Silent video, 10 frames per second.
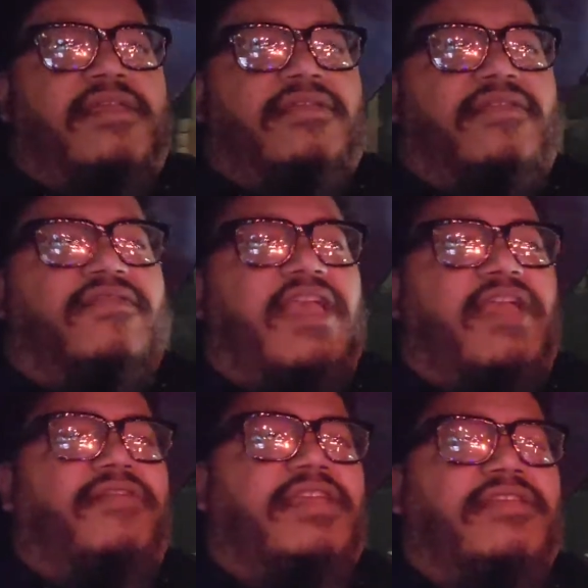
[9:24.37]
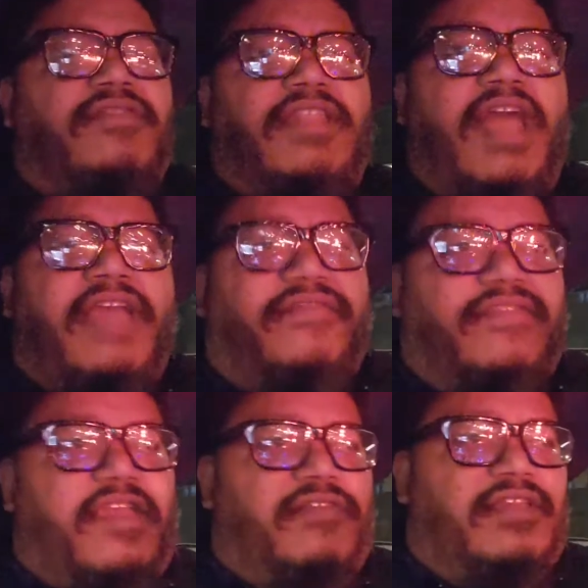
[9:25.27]
The
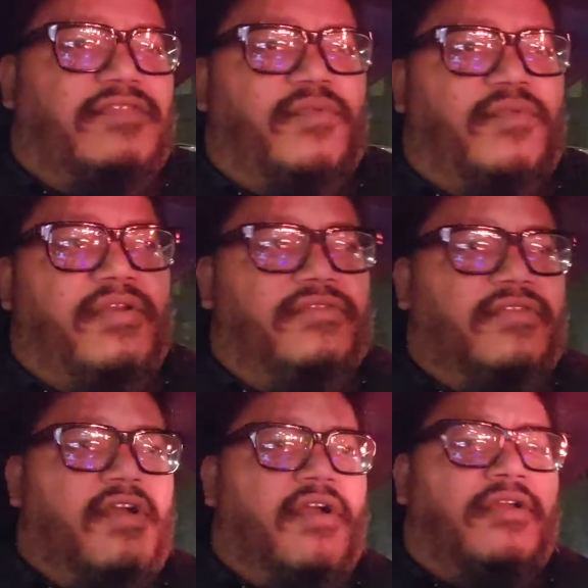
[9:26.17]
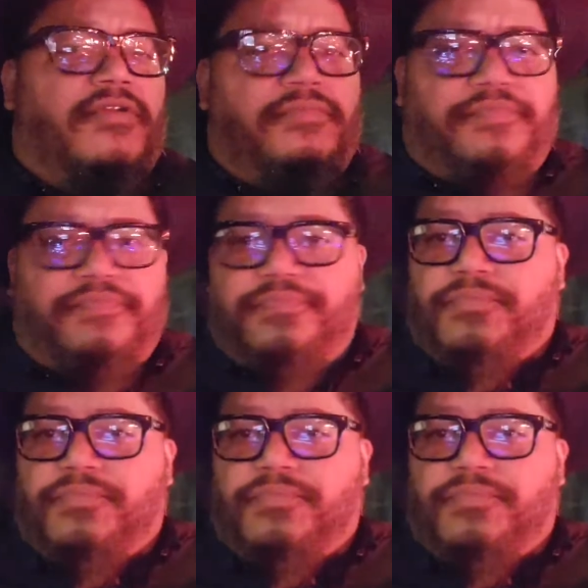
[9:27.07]
9 scariest words are,